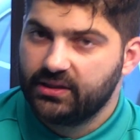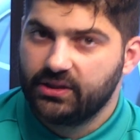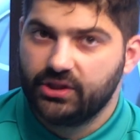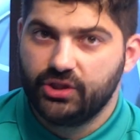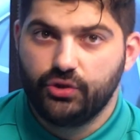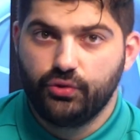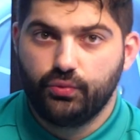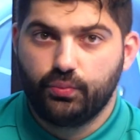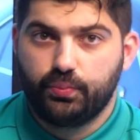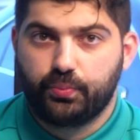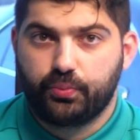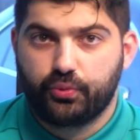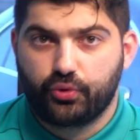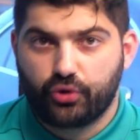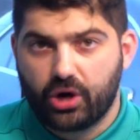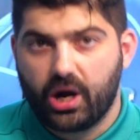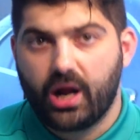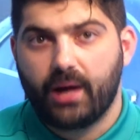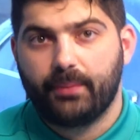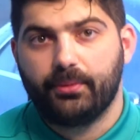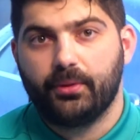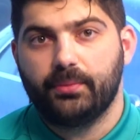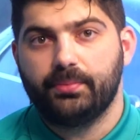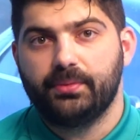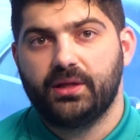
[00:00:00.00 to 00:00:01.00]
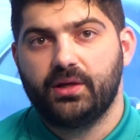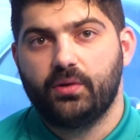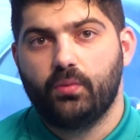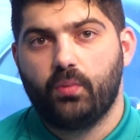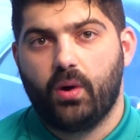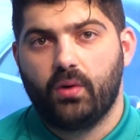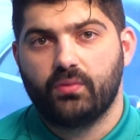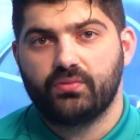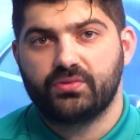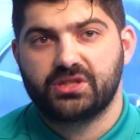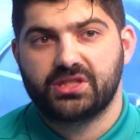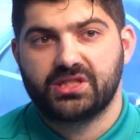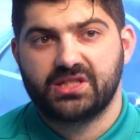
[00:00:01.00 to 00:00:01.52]
you probably
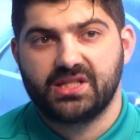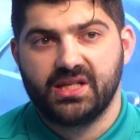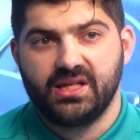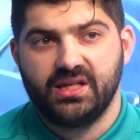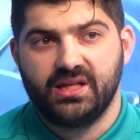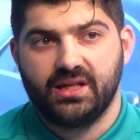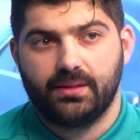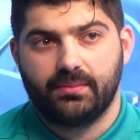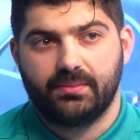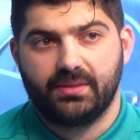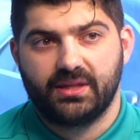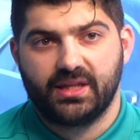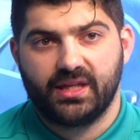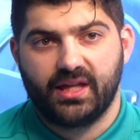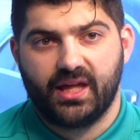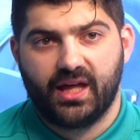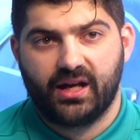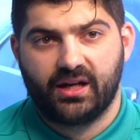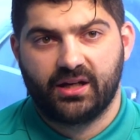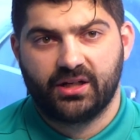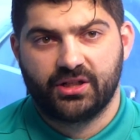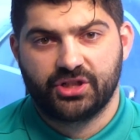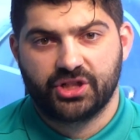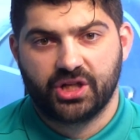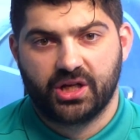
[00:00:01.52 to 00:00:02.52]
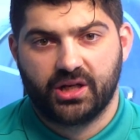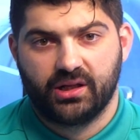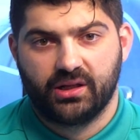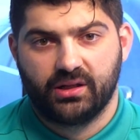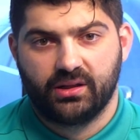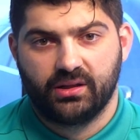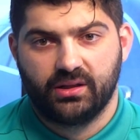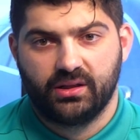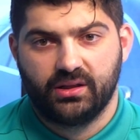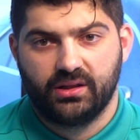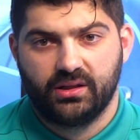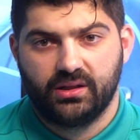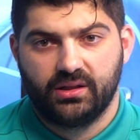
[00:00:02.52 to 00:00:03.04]
won't see him in the
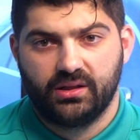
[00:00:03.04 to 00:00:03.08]
NHL